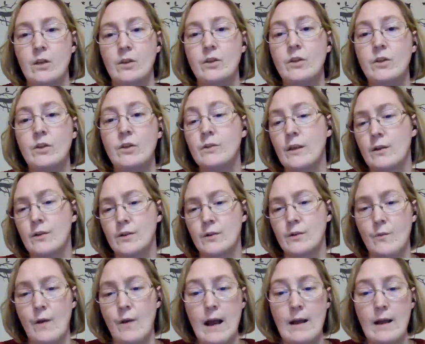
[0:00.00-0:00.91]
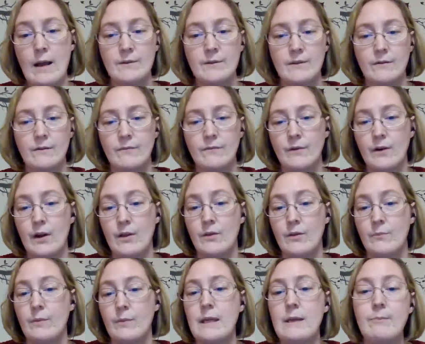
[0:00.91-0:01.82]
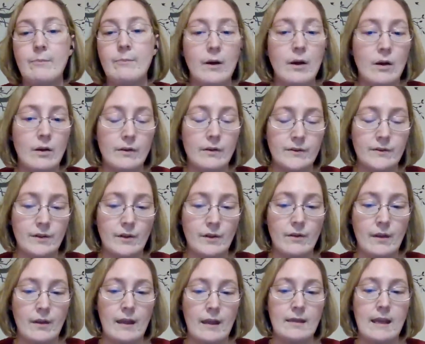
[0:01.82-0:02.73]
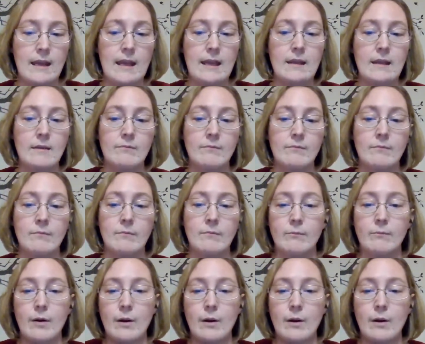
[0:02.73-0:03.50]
newsletter swaps for other people so that they can